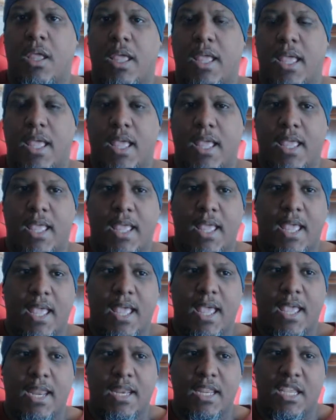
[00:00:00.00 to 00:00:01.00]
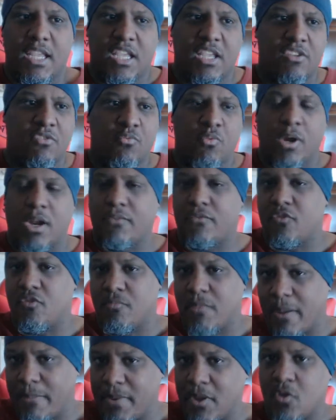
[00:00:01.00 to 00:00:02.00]
and ease whatever you
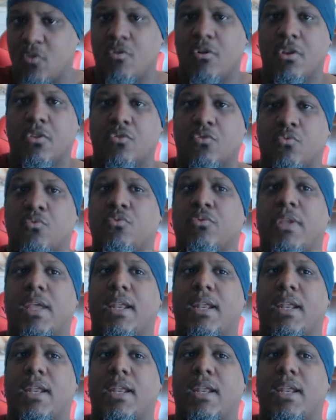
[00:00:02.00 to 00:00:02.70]
might be going through,